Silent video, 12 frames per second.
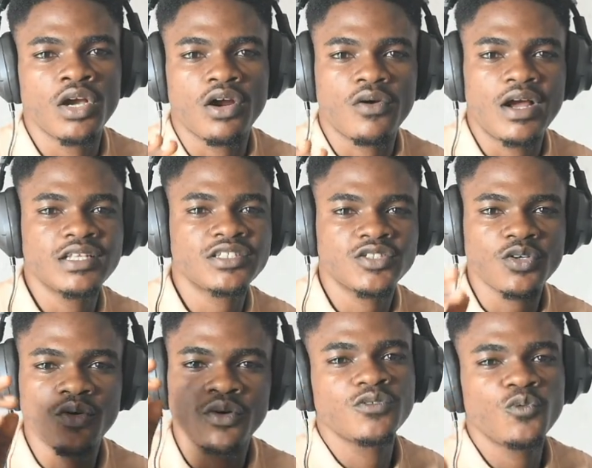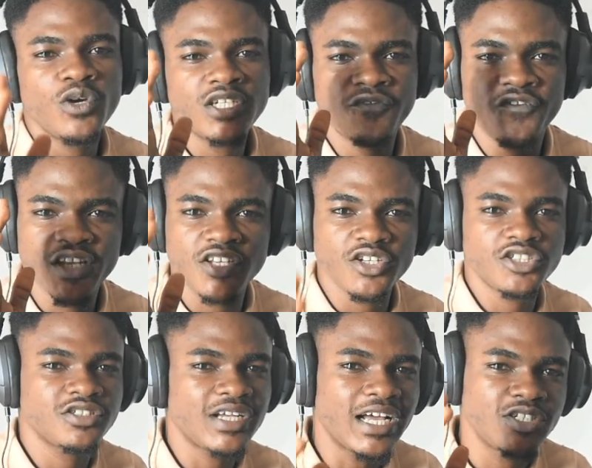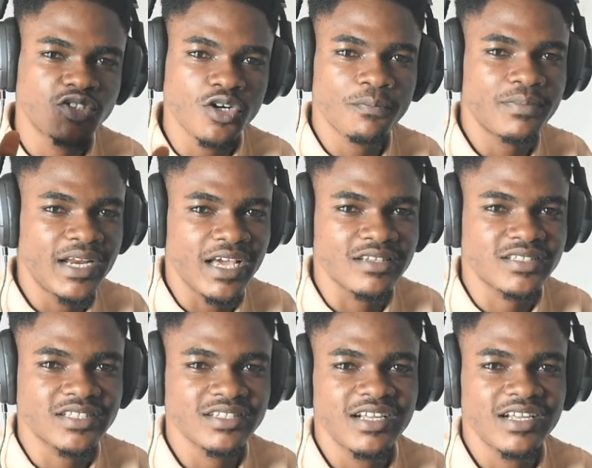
All right, so which video should I drop next?